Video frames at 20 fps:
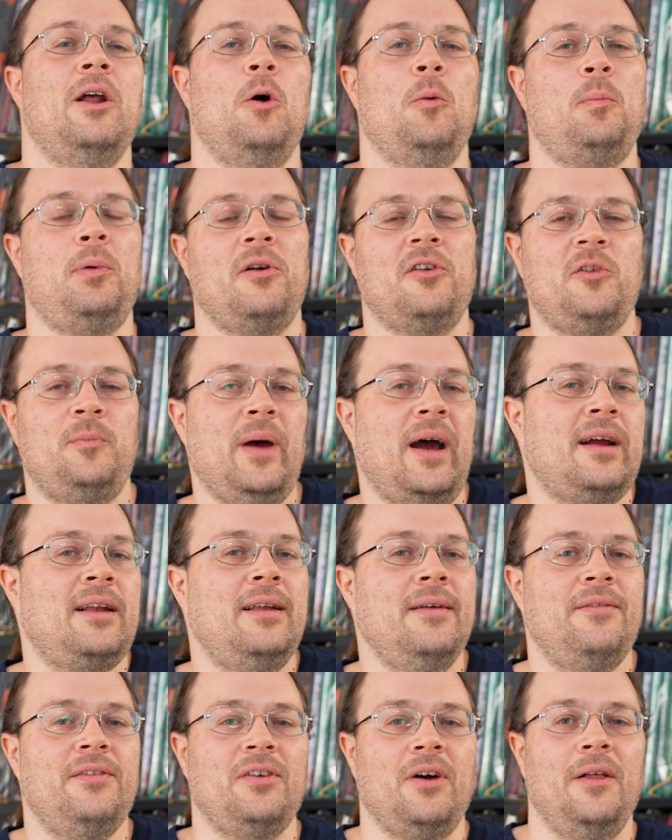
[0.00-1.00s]

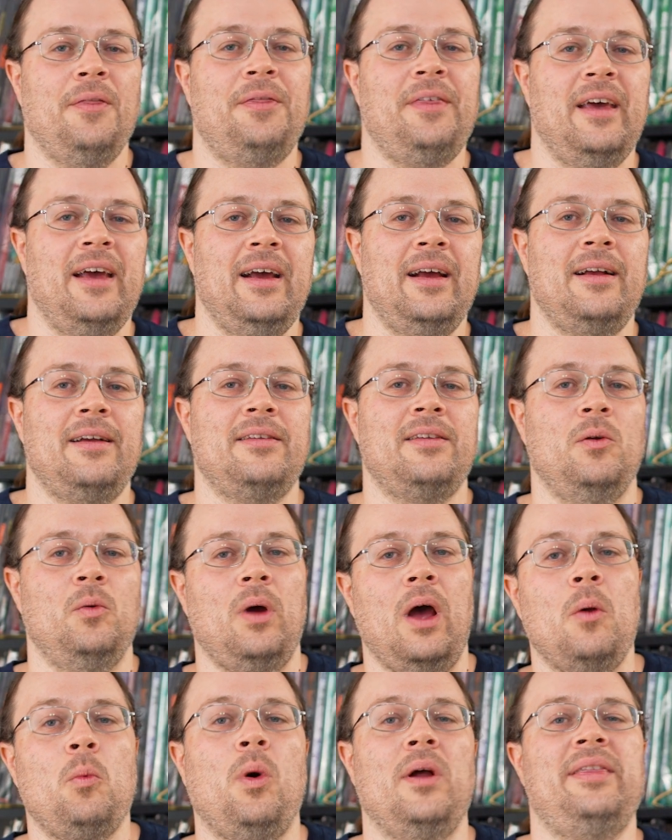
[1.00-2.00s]
perspectives on things,
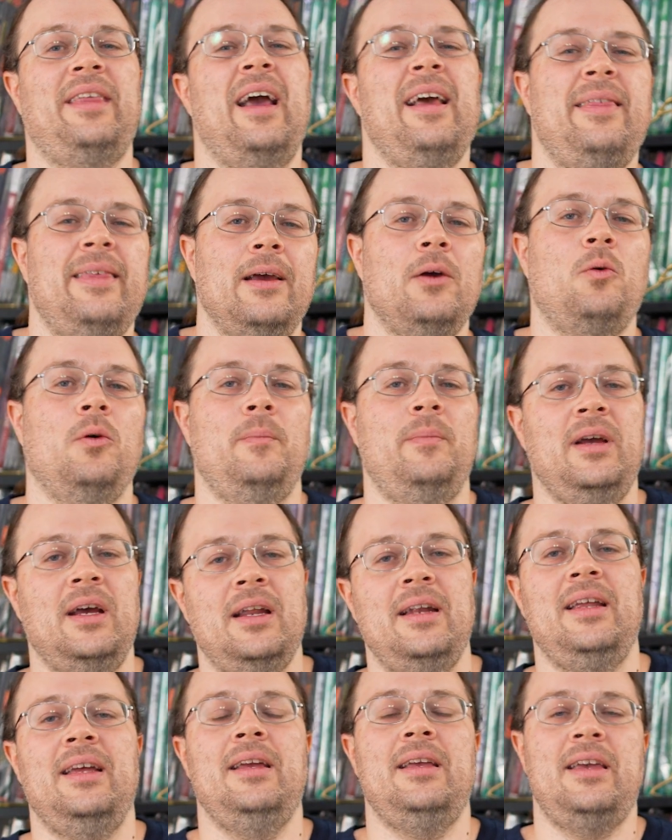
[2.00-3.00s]
and what they think would be a
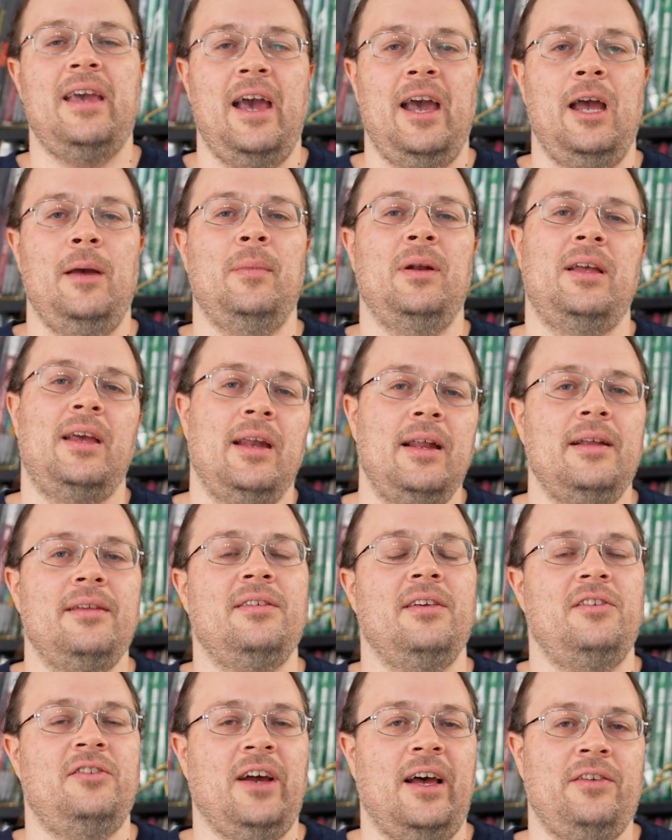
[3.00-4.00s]
neat game, and getting
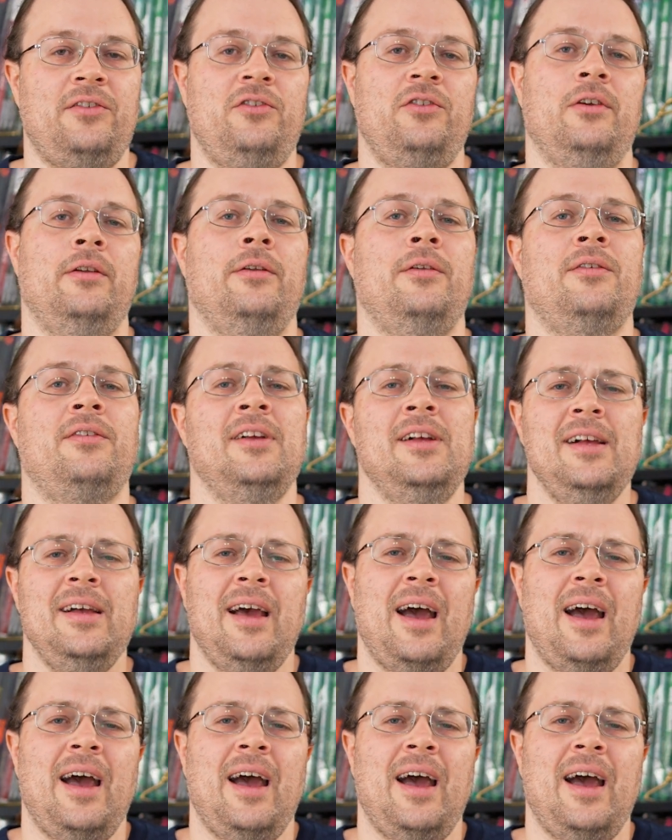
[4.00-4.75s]
suggestions.